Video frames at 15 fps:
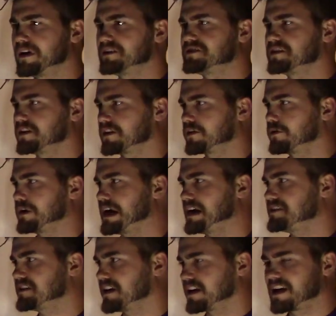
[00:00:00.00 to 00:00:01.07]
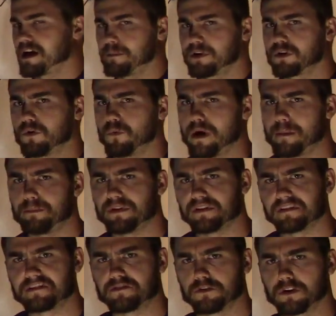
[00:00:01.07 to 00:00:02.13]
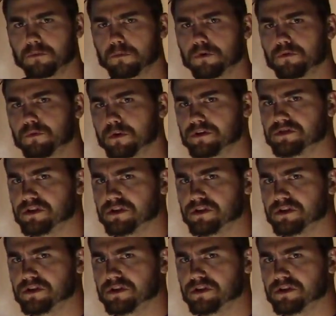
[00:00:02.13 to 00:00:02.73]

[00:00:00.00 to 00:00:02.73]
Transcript: to create chemical weapons during World War